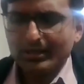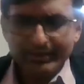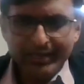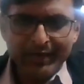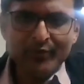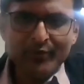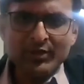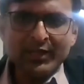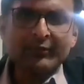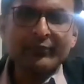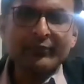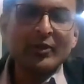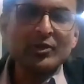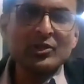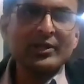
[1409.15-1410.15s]
That was an
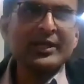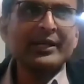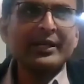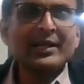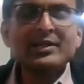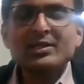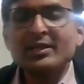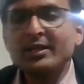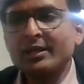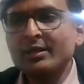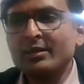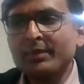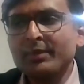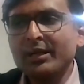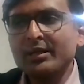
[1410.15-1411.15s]
unfortunate
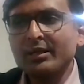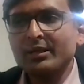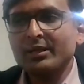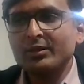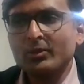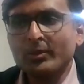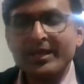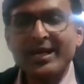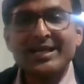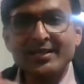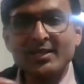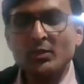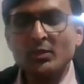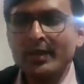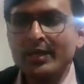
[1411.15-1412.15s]
incident, but today,
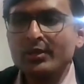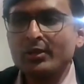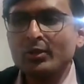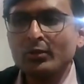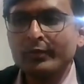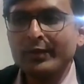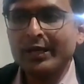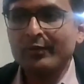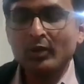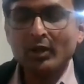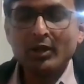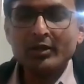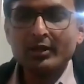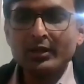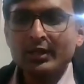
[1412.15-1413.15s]
as I speak to you, we have
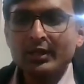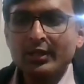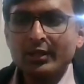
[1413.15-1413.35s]
got